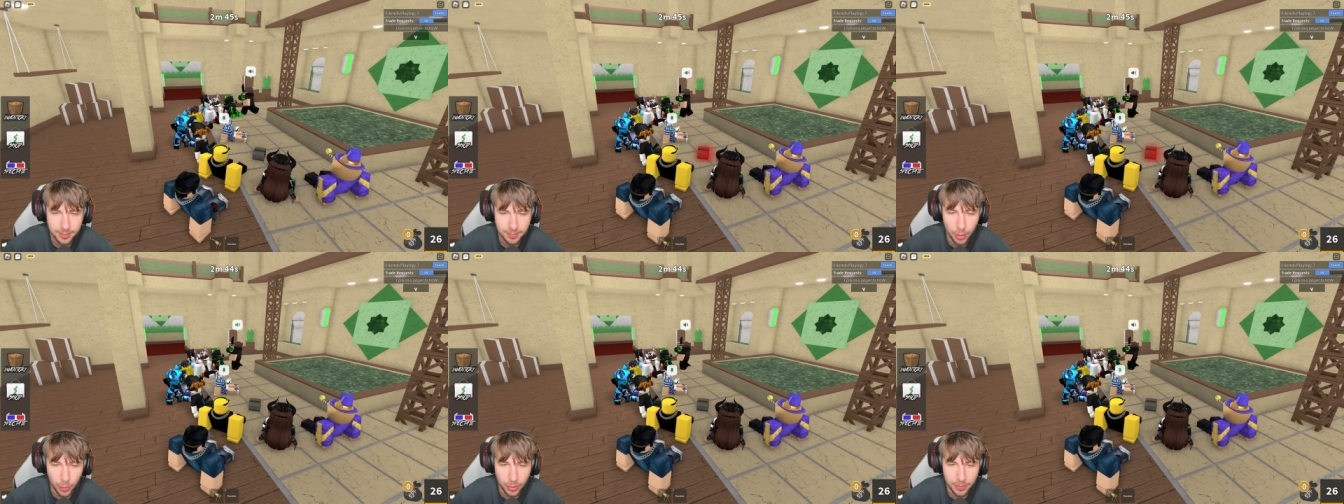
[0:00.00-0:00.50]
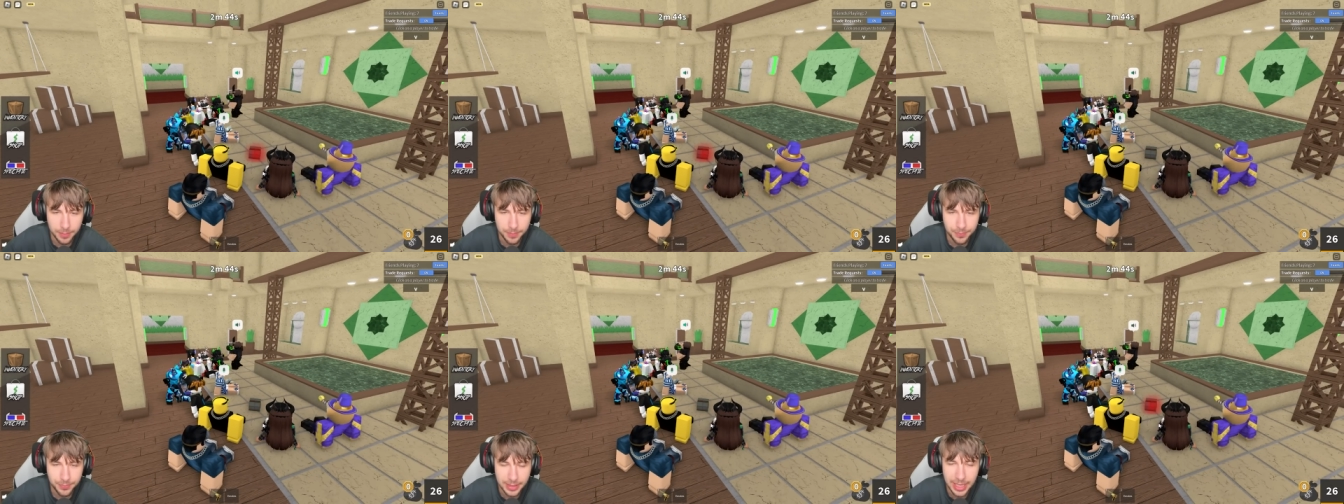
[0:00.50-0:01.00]
It was,
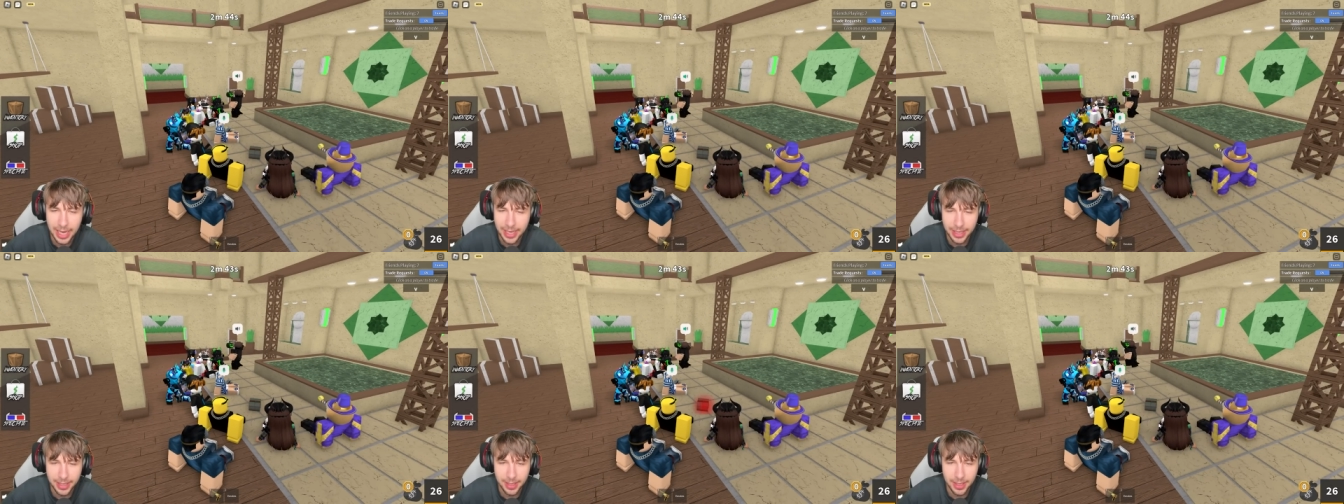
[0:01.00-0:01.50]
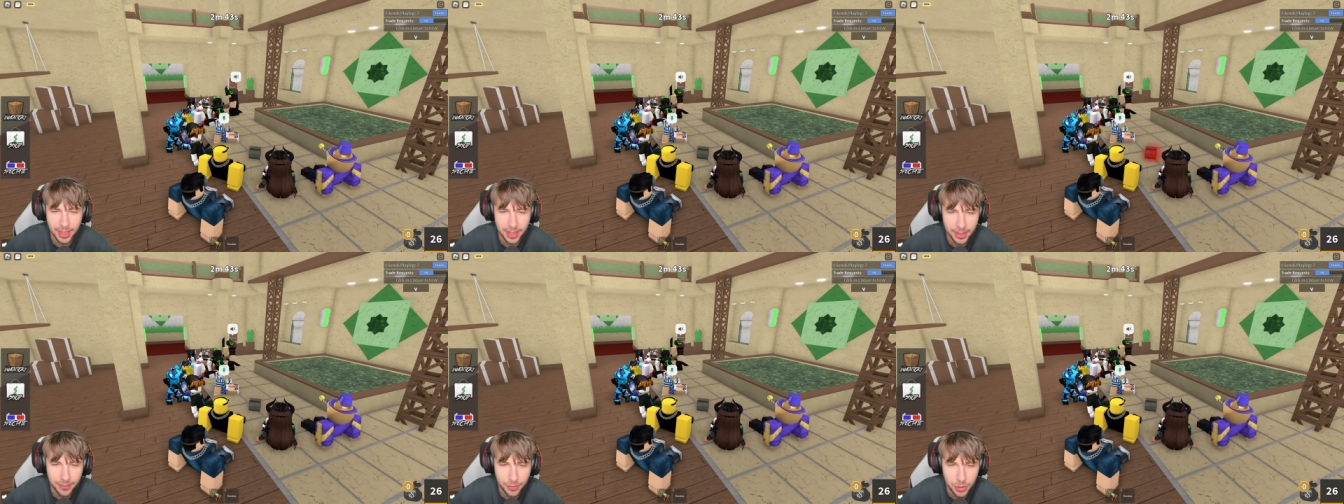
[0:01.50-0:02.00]
it was yeah, yeah, yeah,
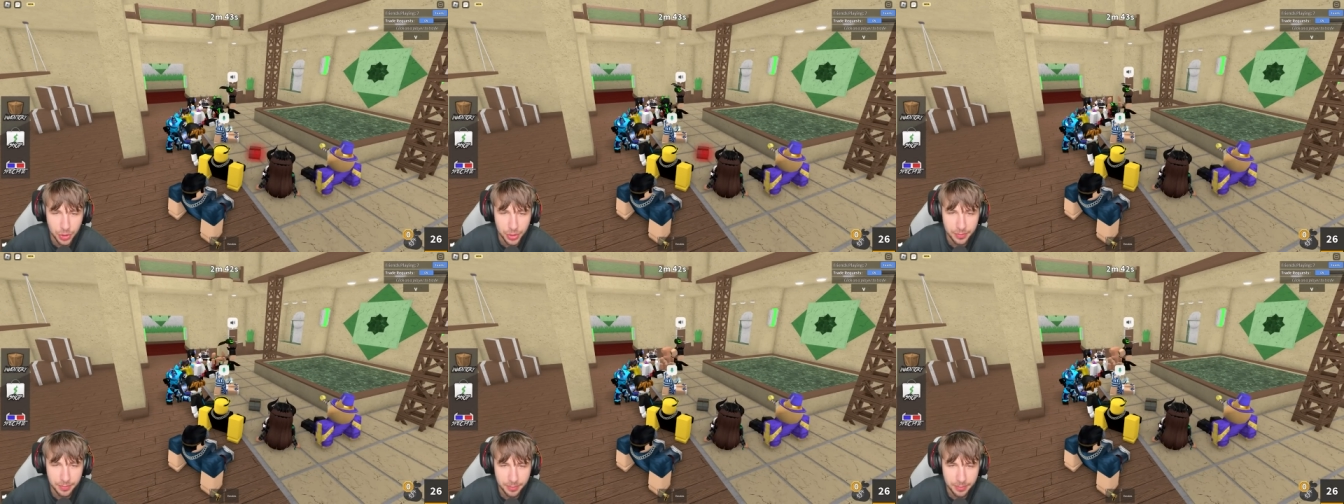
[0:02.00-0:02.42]
yeah, yeah, for sure.